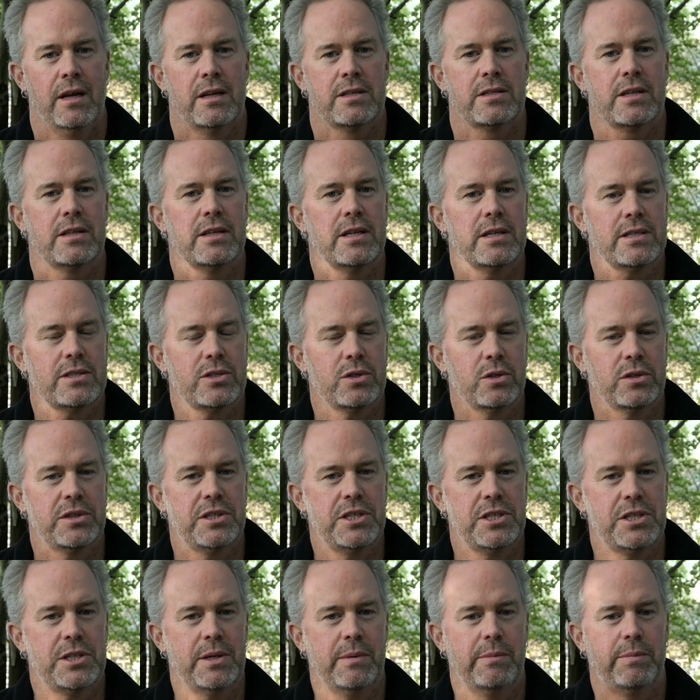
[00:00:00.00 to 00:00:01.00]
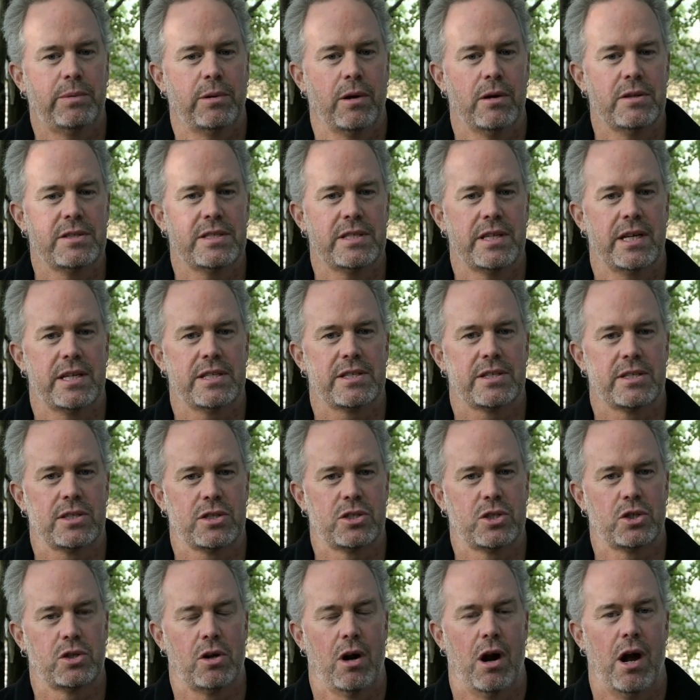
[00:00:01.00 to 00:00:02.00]
So the sortition process
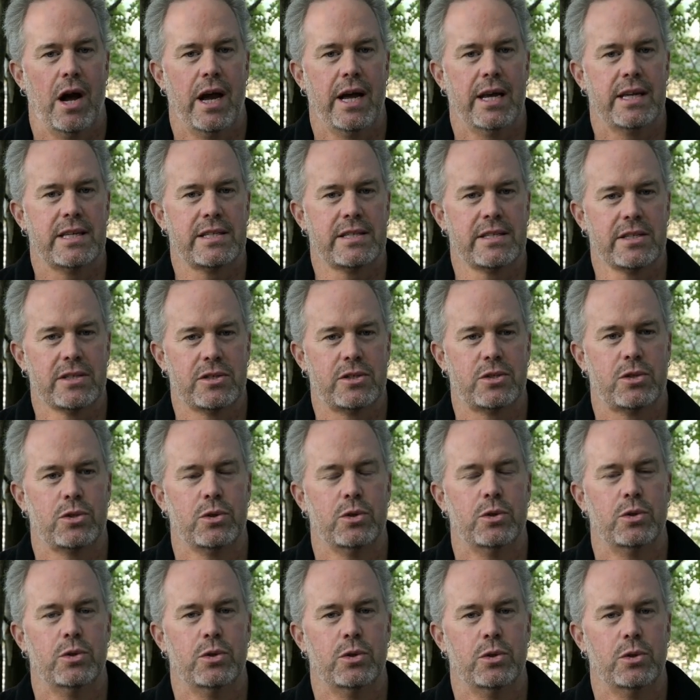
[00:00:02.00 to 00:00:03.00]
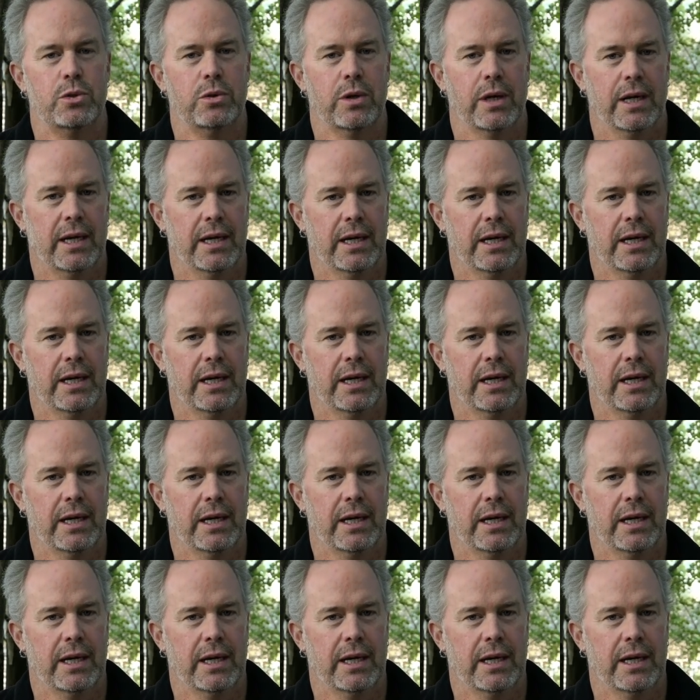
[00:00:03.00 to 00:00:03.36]
tries to